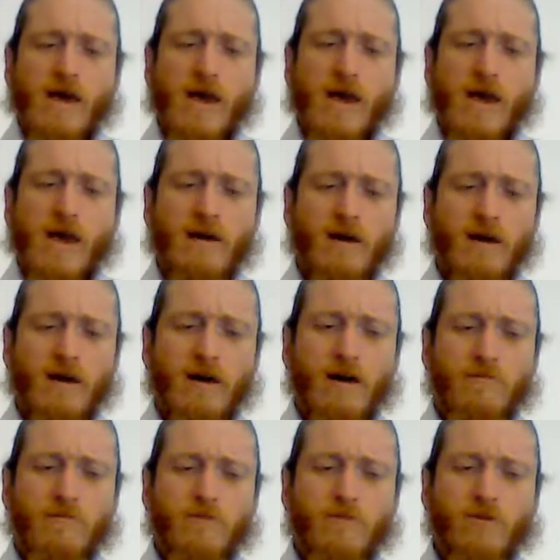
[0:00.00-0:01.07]
And
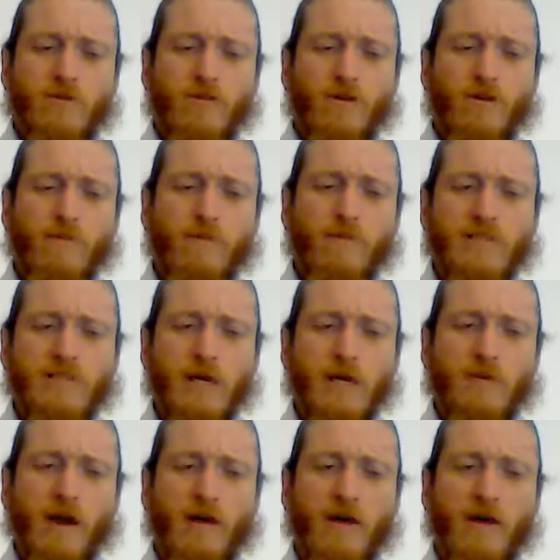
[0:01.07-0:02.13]
so I thought about it
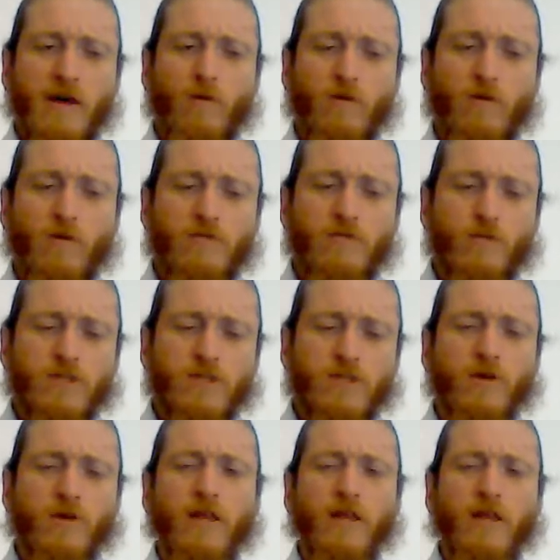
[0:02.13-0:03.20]
deeply, and I thought, what's
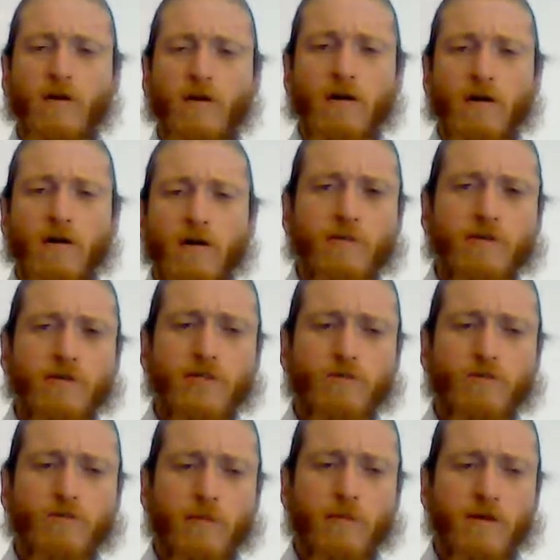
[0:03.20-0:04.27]
really going on with these
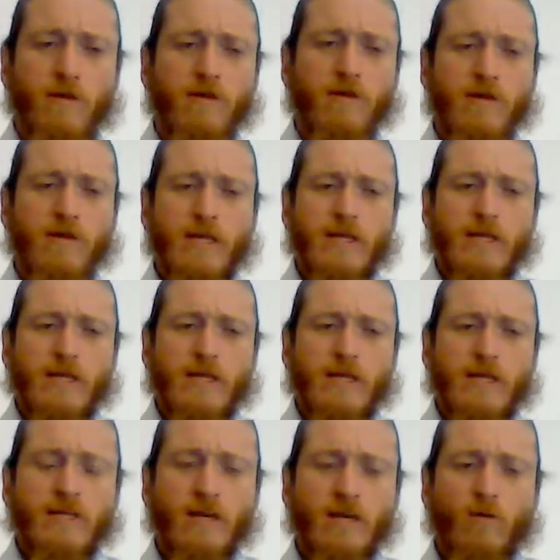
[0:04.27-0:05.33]
women,
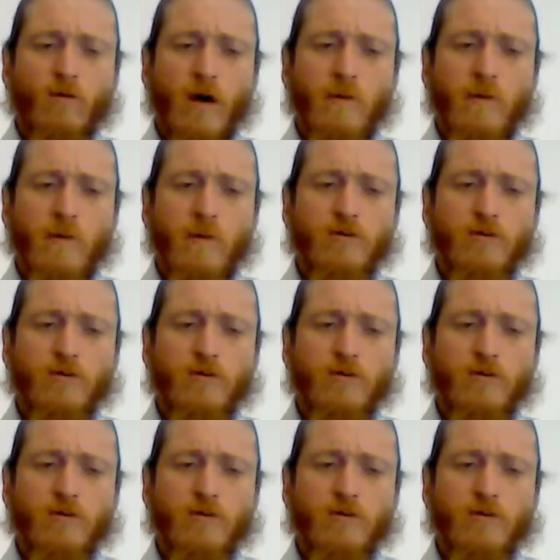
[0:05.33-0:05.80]
single women who